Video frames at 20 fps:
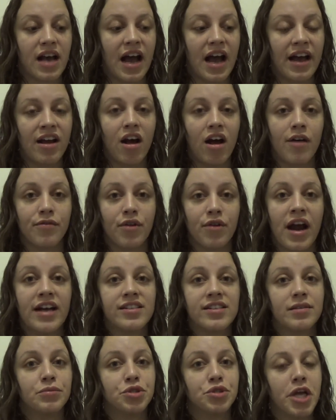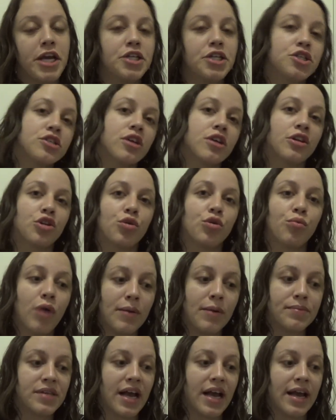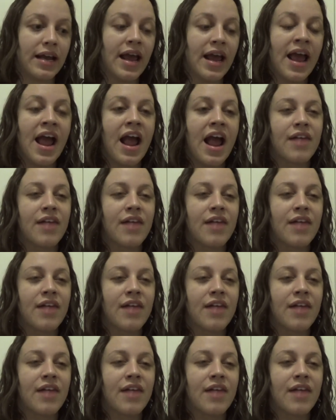iOffer had some changes on their website